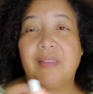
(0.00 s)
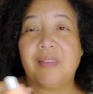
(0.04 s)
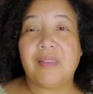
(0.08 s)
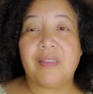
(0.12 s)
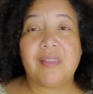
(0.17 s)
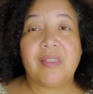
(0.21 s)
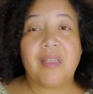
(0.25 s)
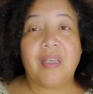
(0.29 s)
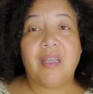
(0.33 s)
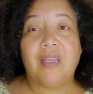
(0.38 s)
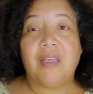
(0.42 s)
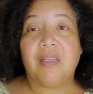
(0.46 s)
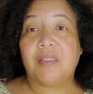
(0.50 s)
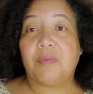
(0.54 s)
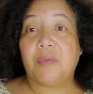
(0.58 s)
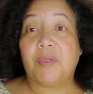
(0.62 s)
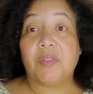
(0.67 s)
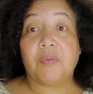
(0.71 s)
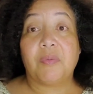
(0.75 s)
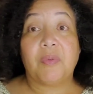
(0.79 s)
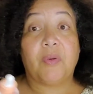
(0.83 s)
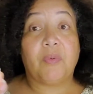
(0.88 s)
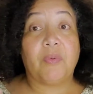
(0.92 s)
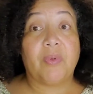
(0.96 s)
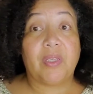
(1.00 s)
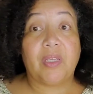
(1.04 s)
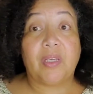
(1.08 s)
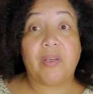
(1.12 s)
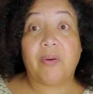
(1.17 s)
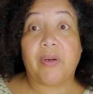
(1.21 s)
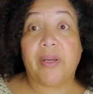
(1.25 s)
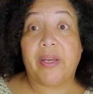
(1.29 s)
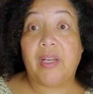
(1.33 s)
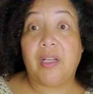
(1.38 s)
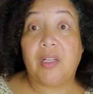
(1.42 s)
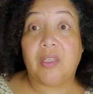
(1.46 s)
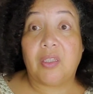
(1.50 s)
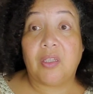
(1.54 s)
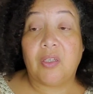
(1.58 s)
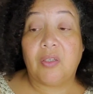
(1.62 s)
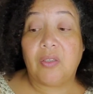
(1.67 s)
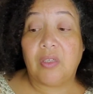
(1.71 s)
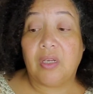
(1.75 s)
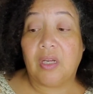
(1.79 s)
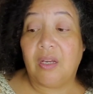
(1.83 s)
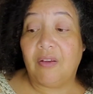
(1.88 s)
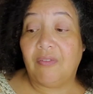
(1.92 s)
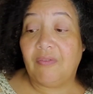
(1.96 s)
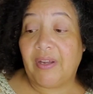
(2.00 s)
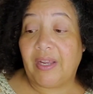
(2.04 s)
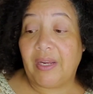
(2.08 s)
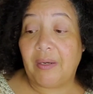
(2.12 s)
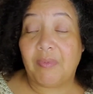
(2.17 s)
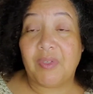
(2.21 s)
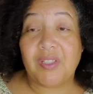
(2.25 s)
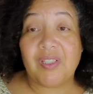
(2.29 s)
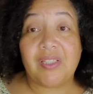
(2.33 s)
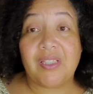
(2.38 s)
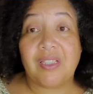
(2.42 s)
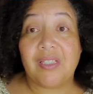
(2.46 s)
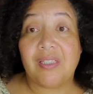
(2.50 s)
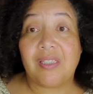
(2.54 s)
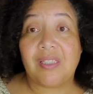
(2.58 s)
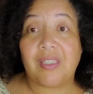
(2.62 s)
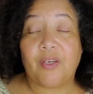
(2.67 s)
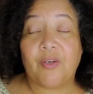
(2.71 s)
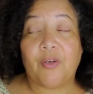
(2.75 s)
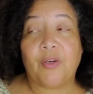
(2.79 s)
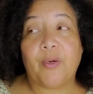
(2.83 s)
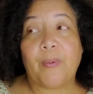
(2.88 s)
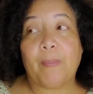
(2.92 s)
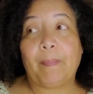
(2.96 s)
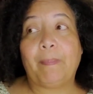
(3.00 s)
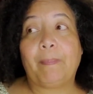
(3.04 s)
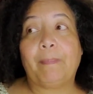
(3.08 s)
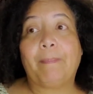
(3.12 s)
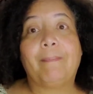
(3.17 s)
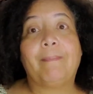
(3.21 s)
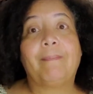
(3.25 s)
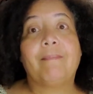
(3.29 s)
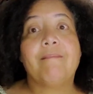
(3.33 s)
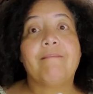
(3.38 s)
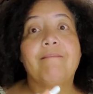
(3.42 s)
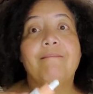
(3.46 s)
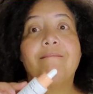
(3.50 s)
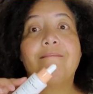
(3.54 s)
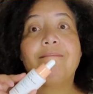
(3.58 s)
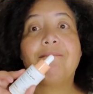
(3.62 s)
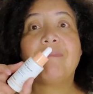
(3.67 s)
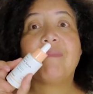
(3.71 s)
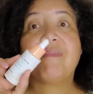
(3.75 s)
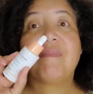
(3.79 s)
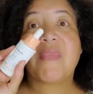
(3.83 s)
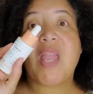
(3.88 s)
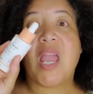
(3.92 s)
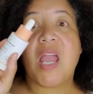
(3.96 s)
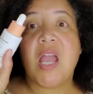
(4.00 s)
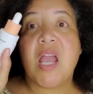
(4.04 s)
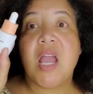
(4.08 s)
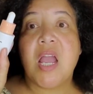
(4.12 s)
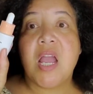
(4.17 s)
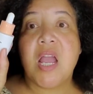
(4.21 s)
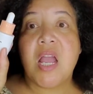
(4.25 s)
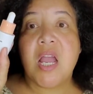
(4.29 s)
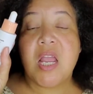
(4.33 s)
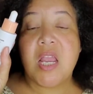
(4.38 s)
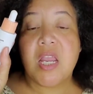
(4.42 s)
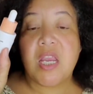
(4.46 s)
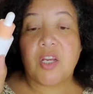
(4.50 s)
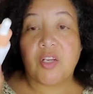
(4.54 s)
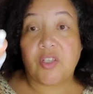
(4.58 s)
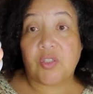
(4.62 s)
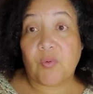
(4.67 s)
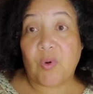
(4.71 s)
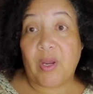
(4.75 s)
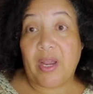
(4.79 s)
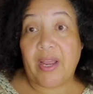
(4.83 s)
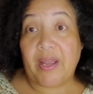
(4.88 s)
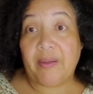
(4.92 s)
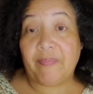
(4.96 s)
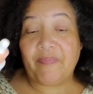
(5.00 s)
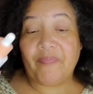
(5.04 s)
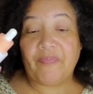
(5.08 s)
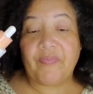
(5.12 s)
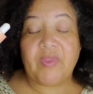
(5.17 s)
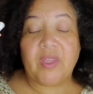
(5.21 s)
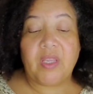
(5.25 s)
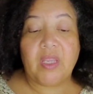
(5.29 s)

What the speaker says: this. It's supposed to be a really great glow vitamin C serum. Here's why.